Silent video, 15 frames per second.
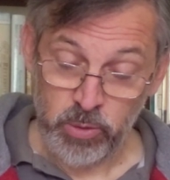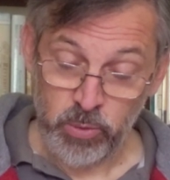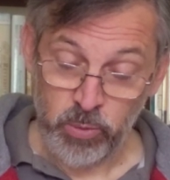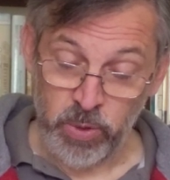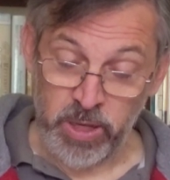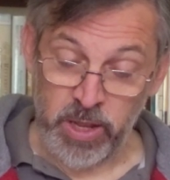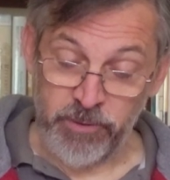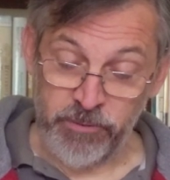
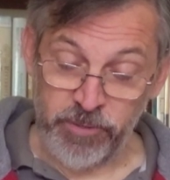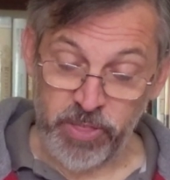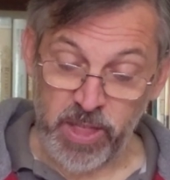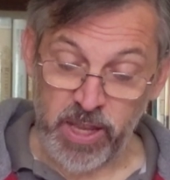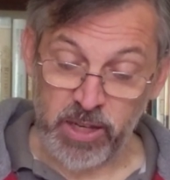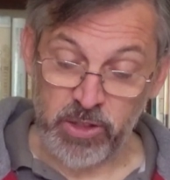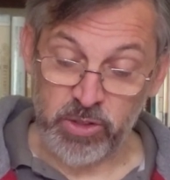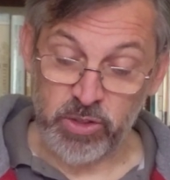we give
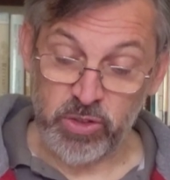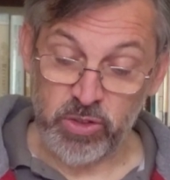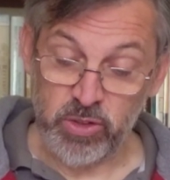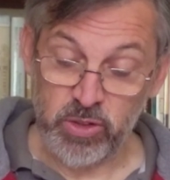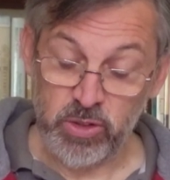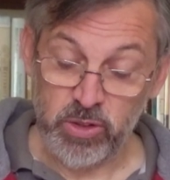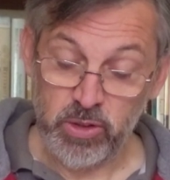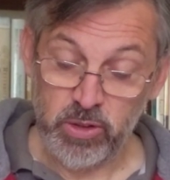thanks
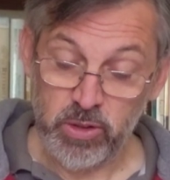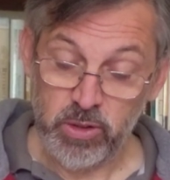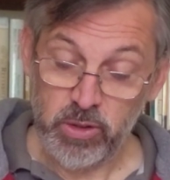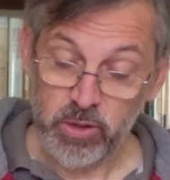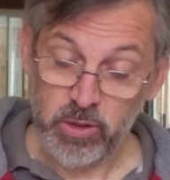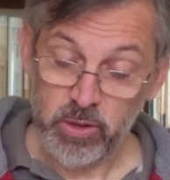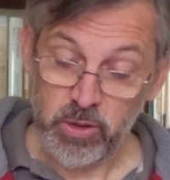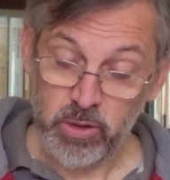
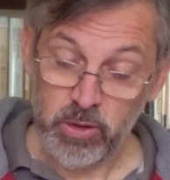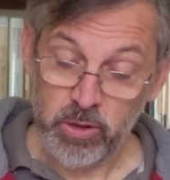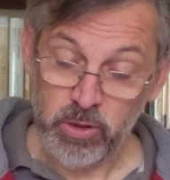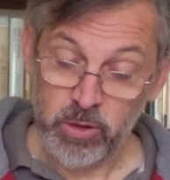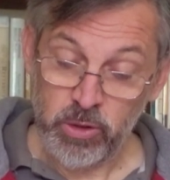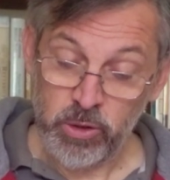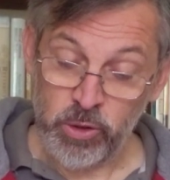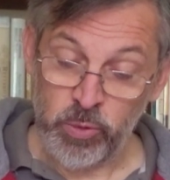
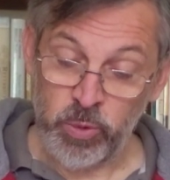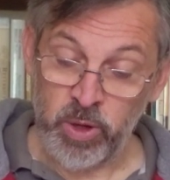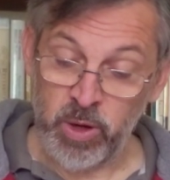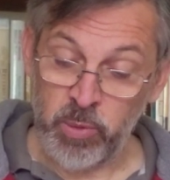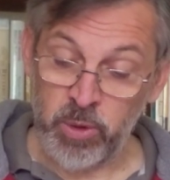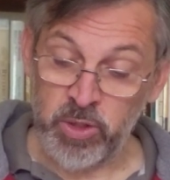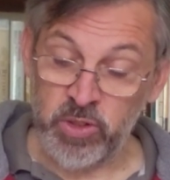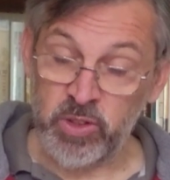that we
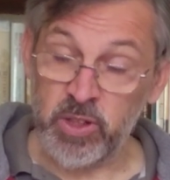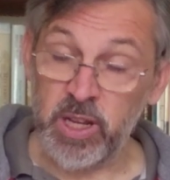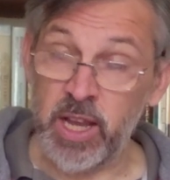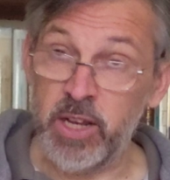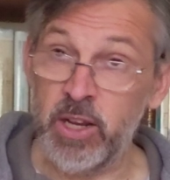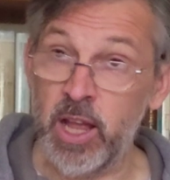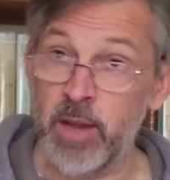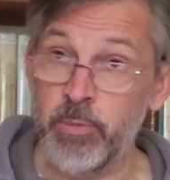are once
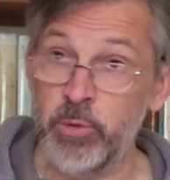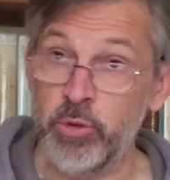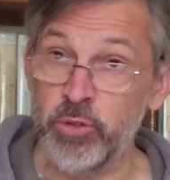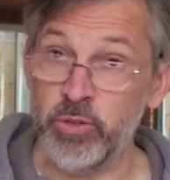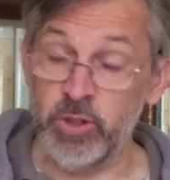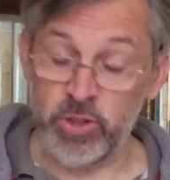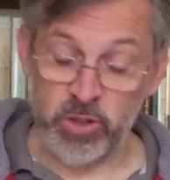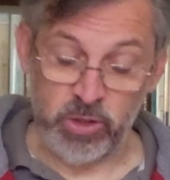again able to
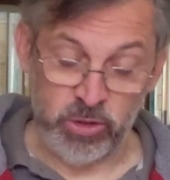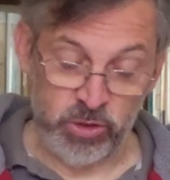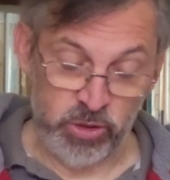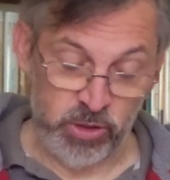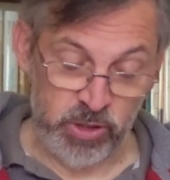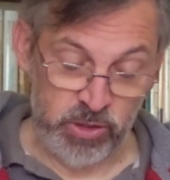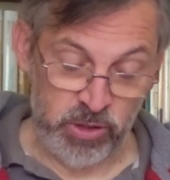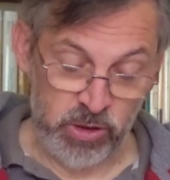return to
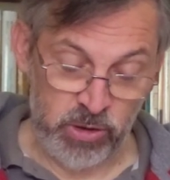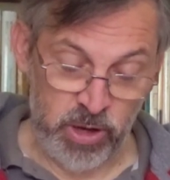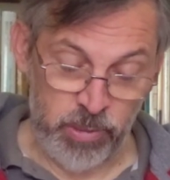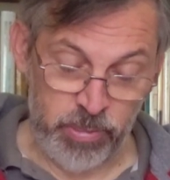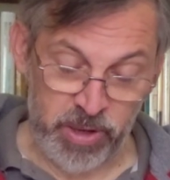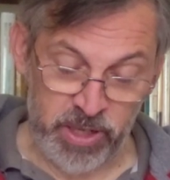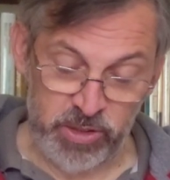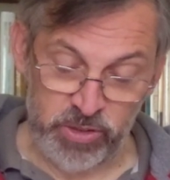these holy
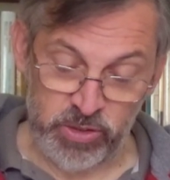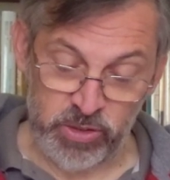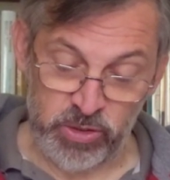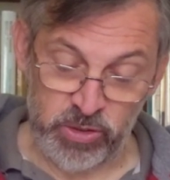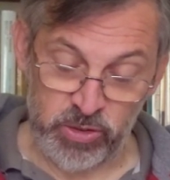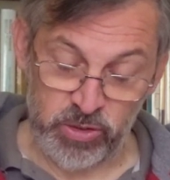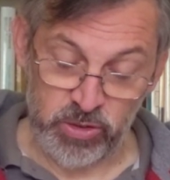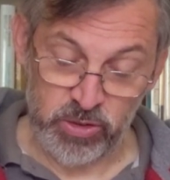
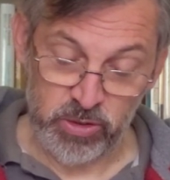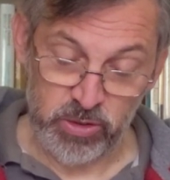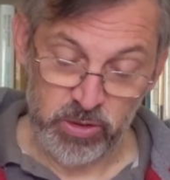places,